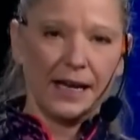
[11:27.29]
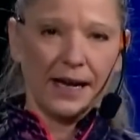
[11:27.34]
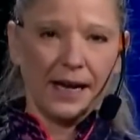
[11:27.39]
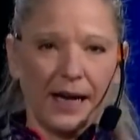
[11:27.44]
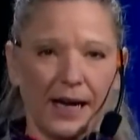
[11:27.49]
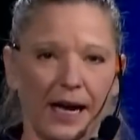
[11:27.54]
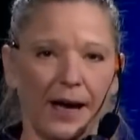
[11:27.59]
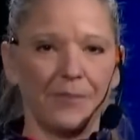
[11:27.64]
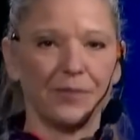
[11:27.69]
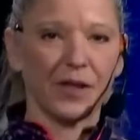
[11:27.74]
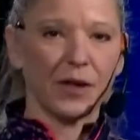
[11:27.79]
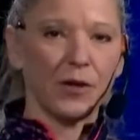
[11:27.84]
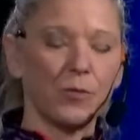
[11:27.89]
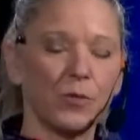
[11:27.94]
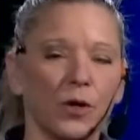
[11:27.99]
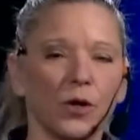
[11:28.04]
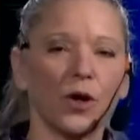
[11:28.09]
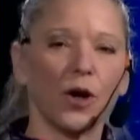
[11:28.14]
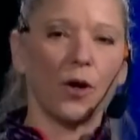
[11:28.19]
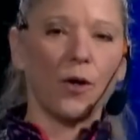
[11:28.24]
And
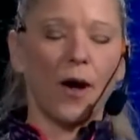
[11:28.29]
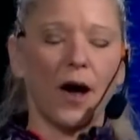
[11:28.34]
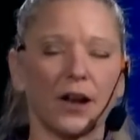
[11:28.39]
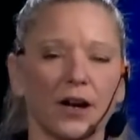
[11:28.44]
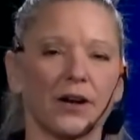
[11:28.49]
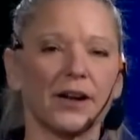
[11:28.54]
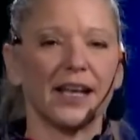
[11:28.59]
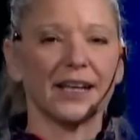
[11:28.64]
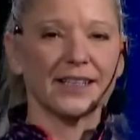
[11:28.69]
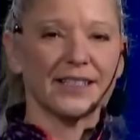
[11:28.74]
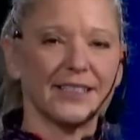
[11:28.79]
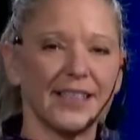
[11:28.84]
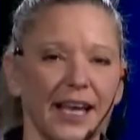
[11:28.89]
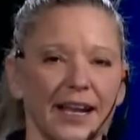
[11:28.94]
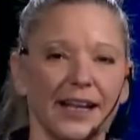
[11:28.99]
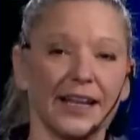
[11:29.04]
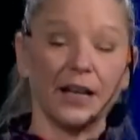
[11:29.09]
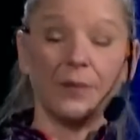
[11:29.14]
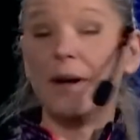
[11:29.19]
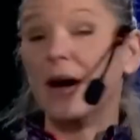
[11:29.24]
we'll go on our next set
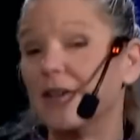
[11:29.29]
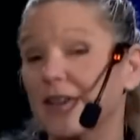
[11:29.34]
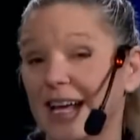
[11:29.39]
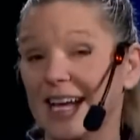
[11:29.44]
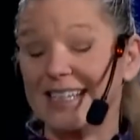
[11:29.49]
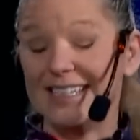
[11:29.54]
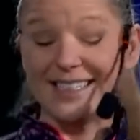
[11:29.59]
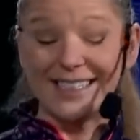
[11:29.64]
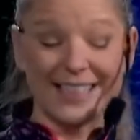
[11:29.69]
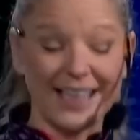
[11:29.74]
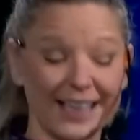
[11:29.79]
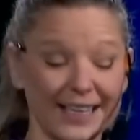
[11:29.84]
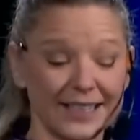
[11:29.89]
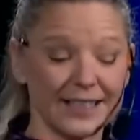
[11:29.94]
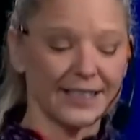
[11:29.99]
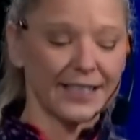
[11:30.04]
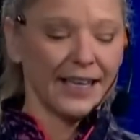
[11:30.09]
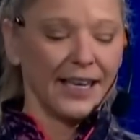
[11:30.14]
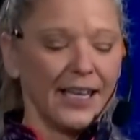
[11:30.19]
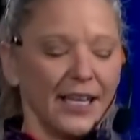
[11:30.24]
in about 90
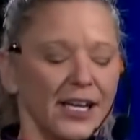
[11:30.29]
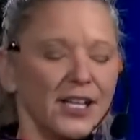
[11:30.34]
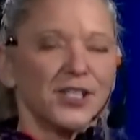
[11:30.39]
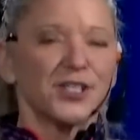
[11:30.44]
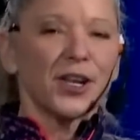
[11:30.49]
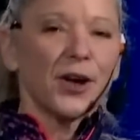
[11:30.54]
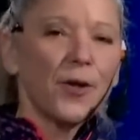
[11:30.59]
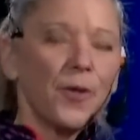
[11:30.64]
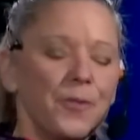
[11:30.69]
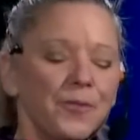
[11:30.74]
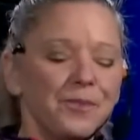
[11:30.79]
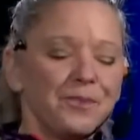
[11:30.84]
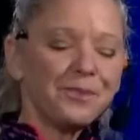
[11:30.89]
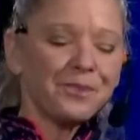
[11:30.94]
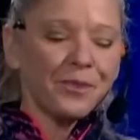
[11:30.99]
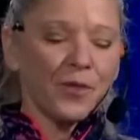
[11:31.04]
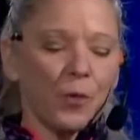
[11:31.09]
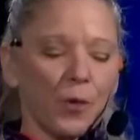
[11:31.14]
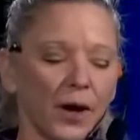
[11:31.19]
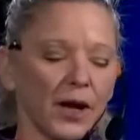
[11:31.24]
seconds. So
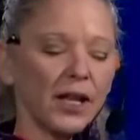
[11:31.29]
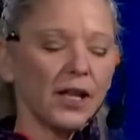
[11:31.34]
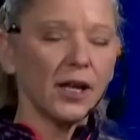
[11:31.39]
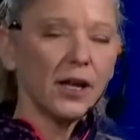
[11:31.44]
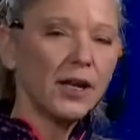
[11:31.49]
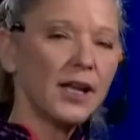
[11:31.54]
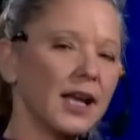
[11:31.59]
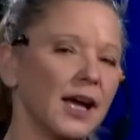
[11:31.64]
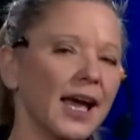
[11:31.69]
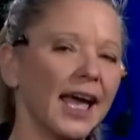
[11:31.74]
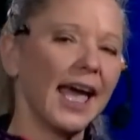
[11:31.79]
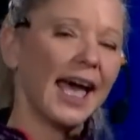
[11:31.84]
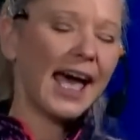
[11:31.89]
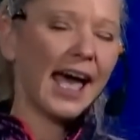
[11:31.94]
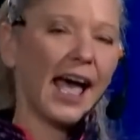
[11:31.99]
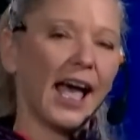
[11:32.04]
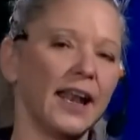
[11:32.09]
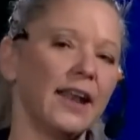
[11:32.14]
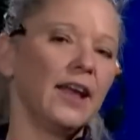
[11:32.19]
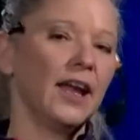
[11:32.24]
we're going to
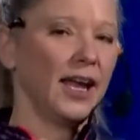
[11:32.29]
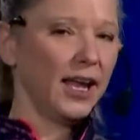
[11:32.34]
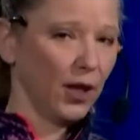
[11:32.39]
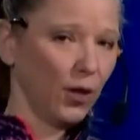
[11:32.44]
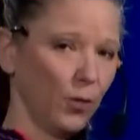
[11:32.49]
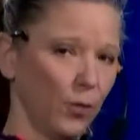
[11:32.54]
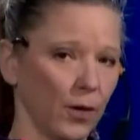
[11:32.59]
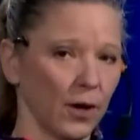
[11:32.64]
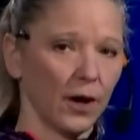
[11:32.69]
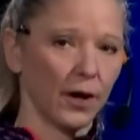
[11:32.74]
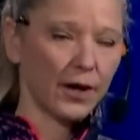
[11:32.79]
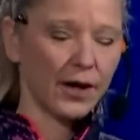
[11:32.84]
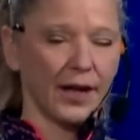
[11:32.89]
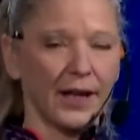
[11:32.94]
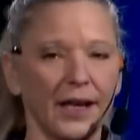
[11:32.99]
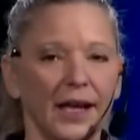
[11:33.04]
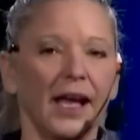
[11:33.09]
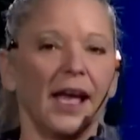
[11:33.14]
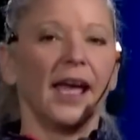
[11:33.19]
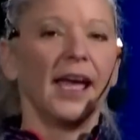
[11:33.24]
add hill work.
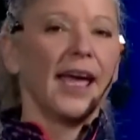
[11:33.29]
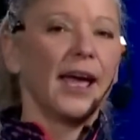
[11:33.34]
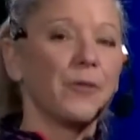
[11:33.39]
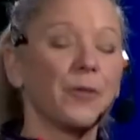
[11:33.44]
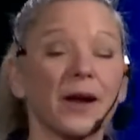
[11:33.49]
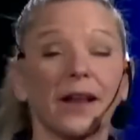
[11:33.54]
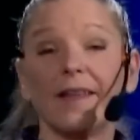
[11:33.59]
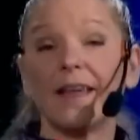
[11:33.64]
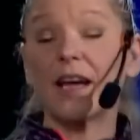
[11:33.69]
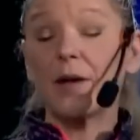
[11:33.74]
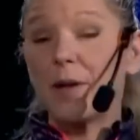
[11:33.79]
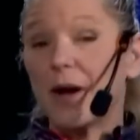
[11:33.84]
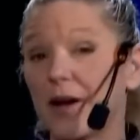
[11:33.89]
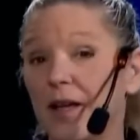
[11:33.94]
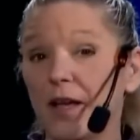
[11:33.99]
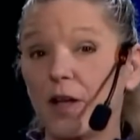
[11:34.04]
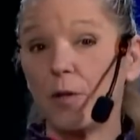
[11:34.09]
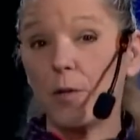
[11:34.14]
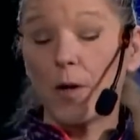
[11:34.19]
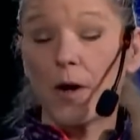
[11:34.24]
And what I like about
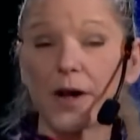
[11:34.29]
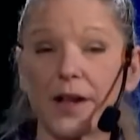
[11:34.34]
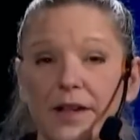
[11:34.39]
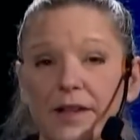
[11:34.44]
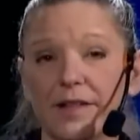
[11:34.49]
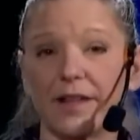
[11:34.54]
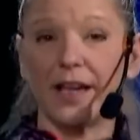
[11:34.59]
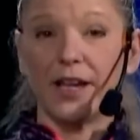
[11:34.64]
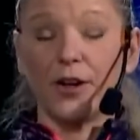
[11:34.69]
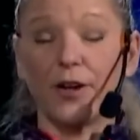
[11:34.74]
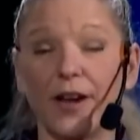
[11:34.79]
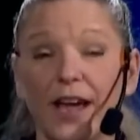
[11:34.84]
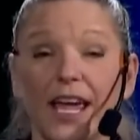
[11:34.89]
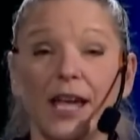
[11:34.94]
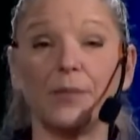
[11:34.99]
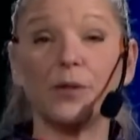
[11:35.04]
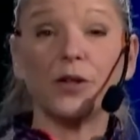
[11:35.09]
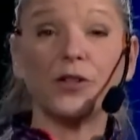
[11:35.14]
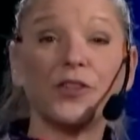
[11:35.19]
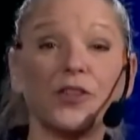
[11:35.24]
hill work is that you're
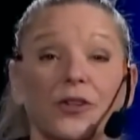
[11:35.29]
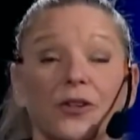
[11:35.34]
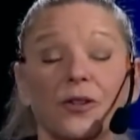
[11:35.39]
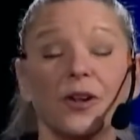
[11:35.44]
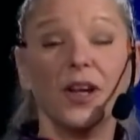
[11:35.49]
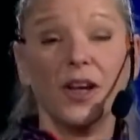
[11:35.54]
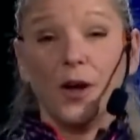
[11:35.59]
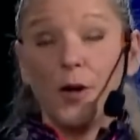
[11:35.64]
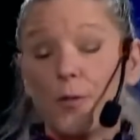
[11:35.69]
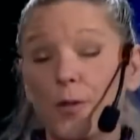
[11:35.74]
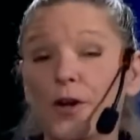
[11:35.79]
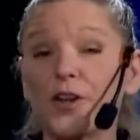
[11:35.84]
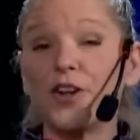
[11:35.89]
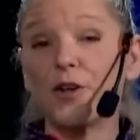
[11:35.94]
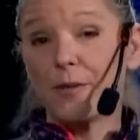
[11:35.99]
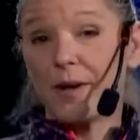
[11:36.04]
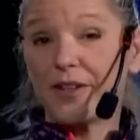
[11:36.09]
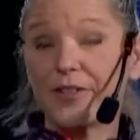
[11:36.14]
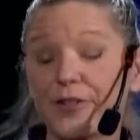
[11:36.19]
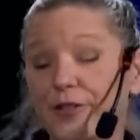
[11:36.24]
able to work your
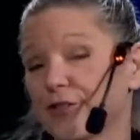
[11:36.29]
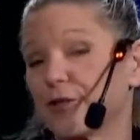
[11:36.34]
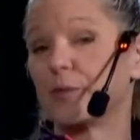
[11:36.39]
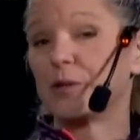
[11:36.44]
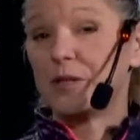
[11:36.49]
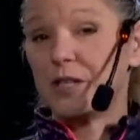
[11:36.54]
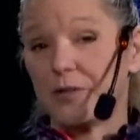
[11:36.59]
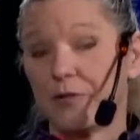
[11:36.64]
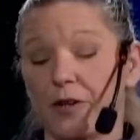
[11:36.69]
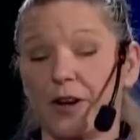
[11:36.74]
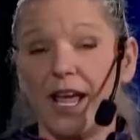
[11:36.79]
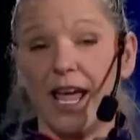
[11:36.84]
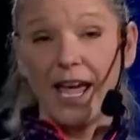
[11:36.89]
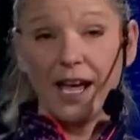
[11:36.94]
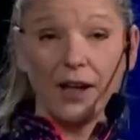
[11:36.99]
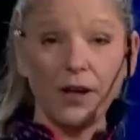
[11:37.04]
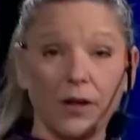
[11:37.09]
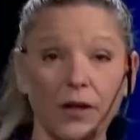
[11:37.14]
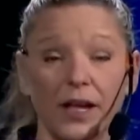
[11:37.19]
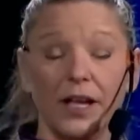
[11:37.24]
muscles from a different
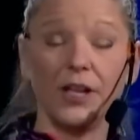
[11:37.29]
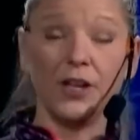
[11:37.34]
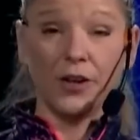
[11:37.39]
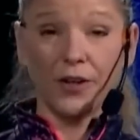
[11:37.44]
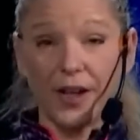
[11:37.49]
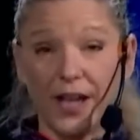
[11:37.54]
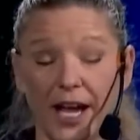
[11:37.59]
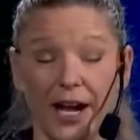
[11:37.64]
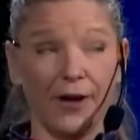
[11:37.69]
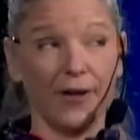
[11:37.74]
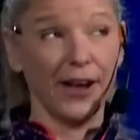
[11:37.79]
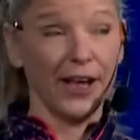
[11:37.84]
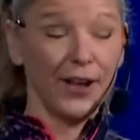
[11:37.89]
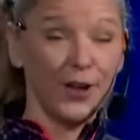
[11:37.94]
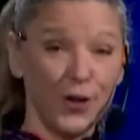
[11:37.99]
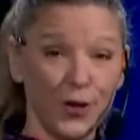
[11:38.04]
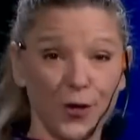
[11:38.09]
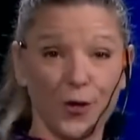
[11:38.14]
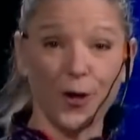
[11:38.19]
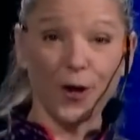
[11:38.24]
angle. You're carrying
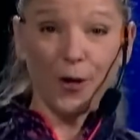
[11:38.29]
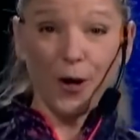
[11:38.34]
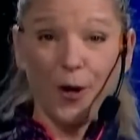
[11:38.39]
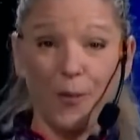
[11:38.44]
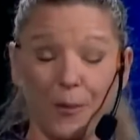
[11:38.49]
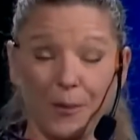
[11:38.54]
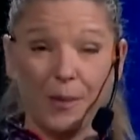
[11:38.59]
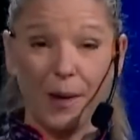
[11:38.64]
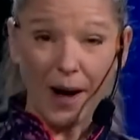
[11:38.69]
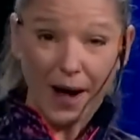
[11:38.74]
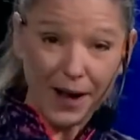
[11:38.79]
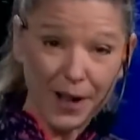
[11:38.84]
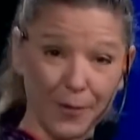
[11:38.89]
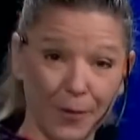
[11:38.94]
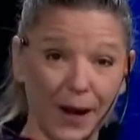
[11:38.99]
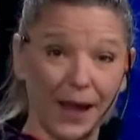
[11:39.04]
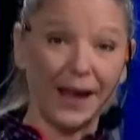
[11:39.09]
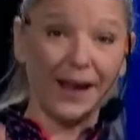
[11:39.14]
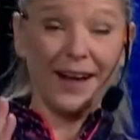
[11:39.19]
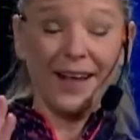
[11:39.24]
your body
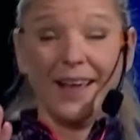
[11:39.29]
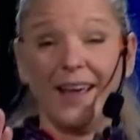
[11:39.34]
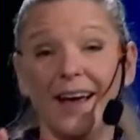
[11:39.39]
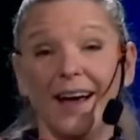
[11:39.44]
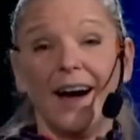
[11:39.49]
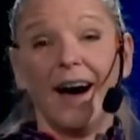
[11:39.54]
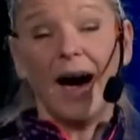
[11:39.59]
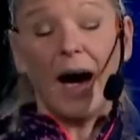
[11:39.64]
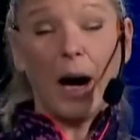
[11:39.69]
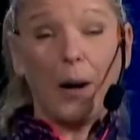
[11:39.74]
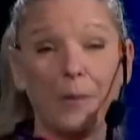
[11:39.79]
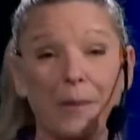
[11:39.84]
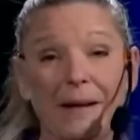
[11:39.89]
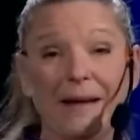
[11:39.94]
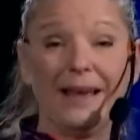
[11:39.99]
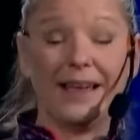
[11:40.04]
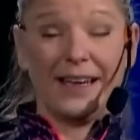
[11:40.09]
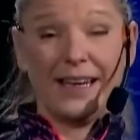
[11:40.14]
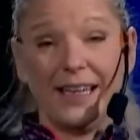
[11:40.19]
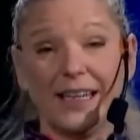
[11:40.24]
weight up
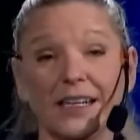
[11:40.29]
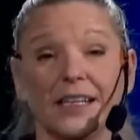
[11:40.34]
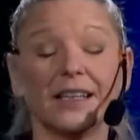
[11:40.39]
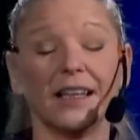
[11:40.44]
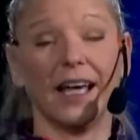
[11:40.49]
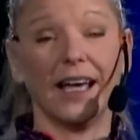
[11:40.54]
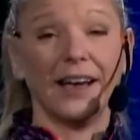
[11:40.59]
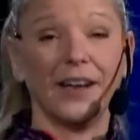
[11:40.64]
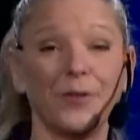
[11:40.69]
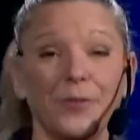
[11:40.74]
an incline.